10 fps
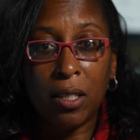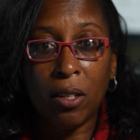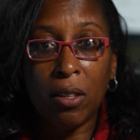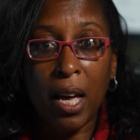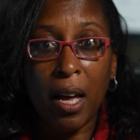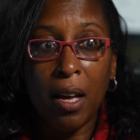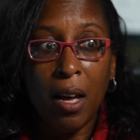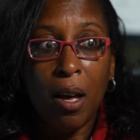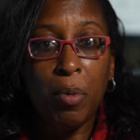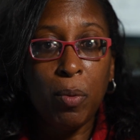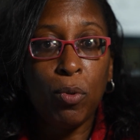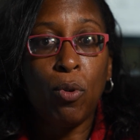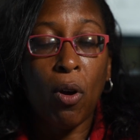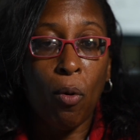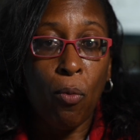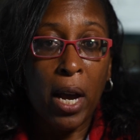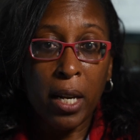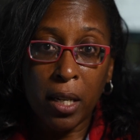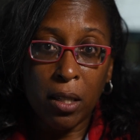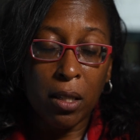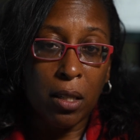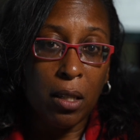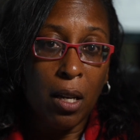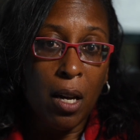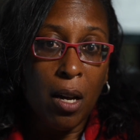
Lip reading: so that people who are waiting to